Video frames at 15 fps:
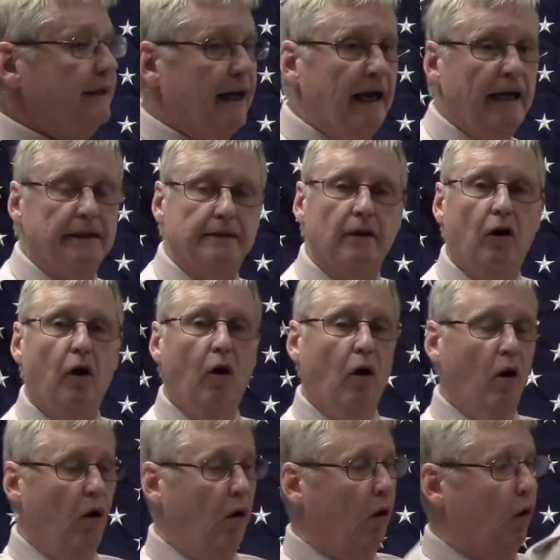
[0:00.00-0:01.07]
Yes,
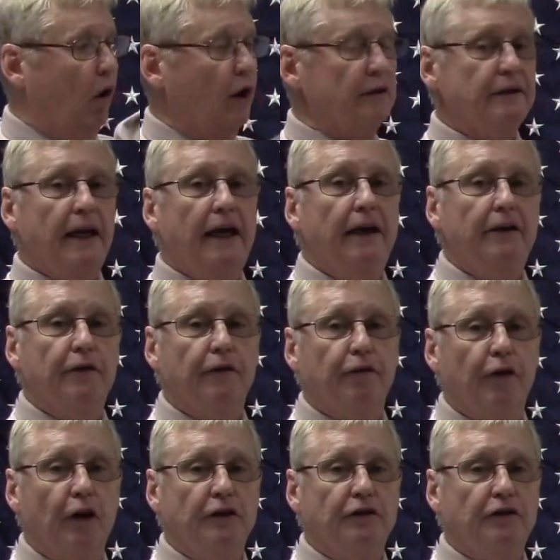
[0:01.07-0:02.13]
all dated the
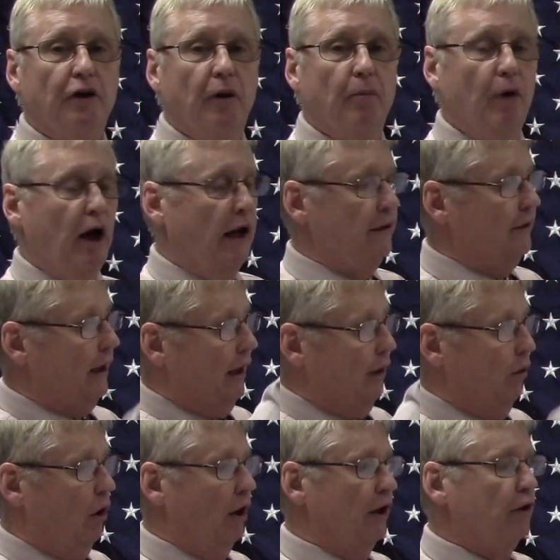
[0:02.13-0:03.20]
1st of the month and
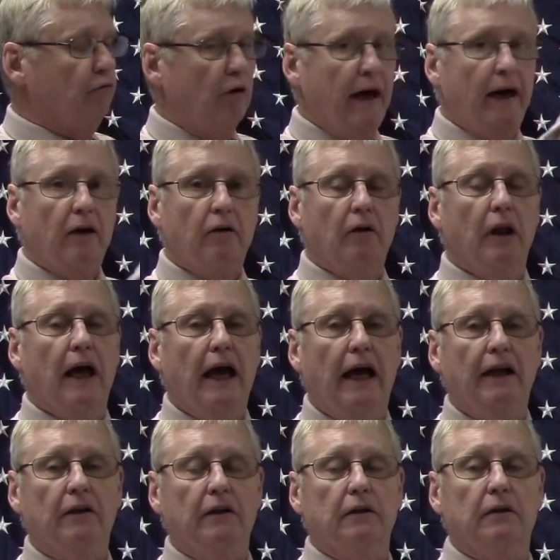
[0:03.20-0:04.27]
all in
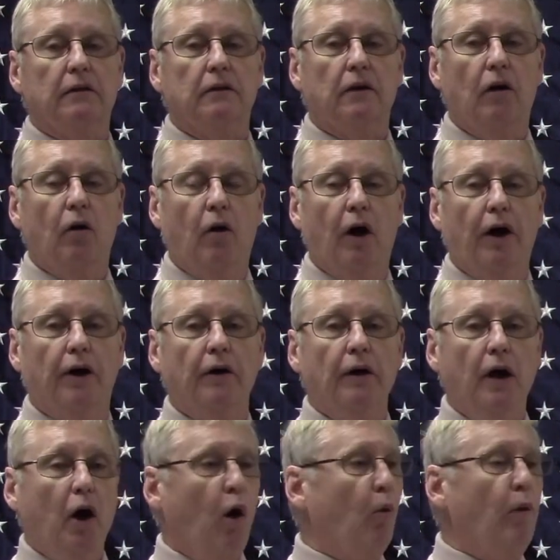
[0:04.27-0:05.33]
chronological order.
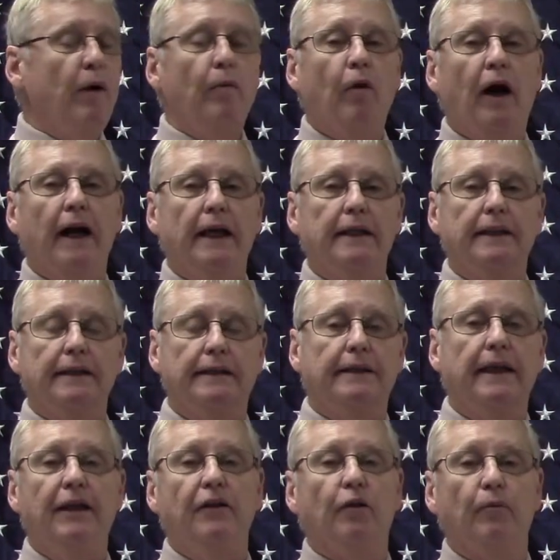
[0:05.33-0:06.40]
We wanted to
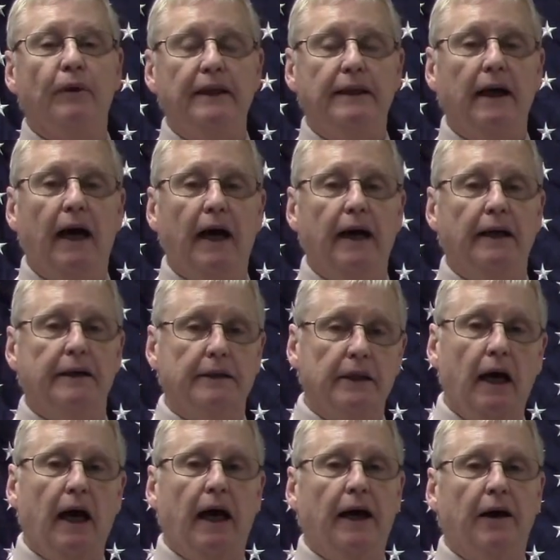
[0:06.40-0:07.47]
see the
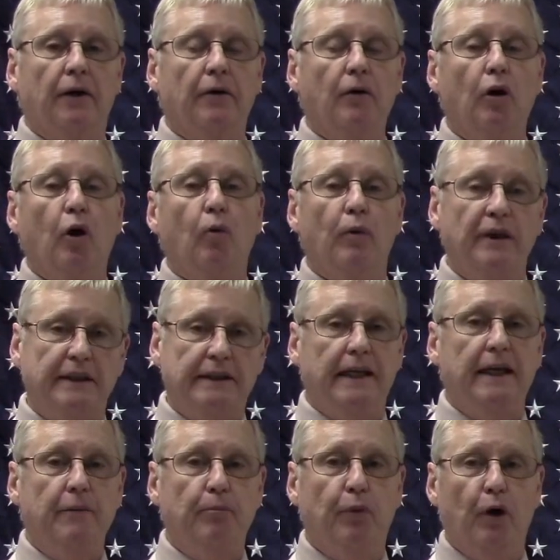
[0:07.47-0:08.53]
entire
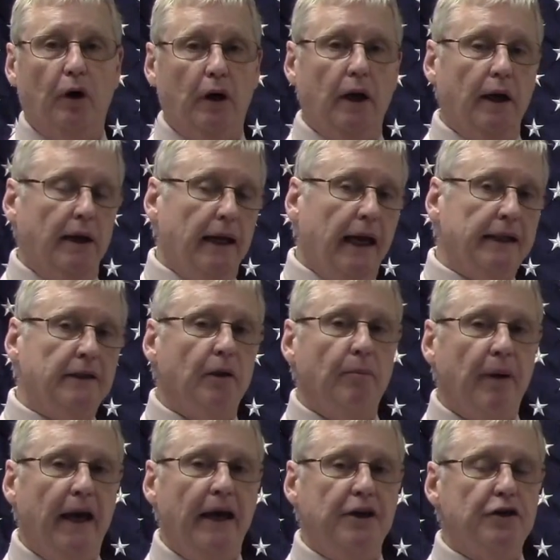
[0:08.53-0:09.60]
receipt book, not the
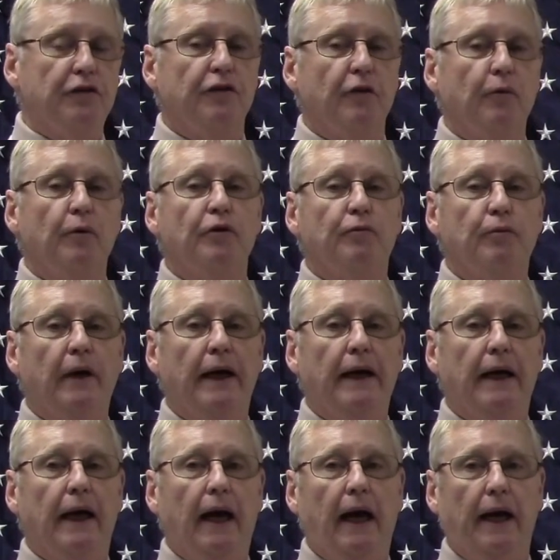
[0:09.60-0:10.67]
pages it was
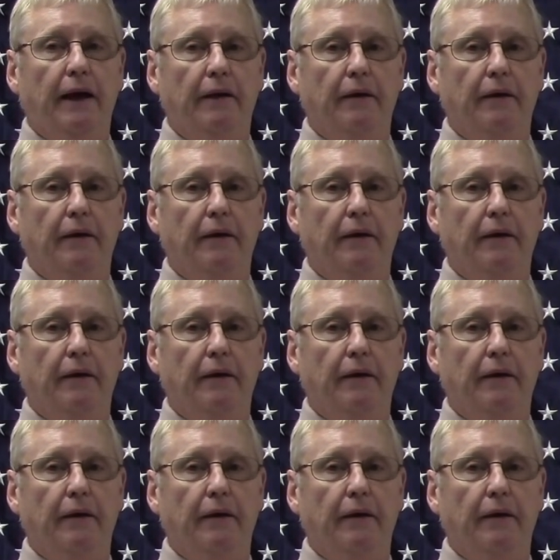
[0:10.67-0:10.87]
written on.